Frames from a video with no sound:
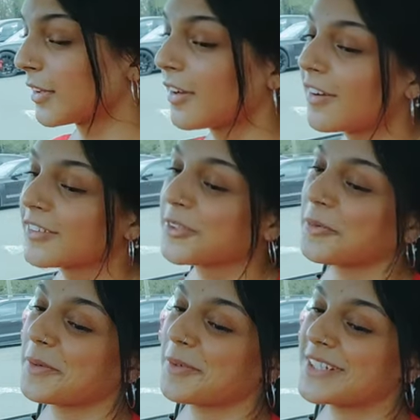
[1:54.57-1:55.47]
don't
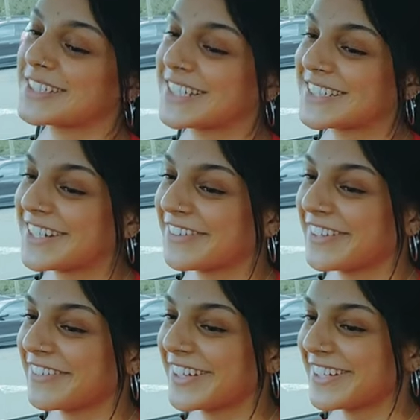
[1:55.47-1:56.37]
want to press the accelerator
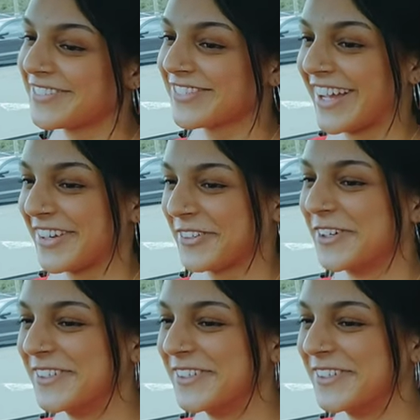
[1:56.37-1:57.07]
right now. Okay, cool.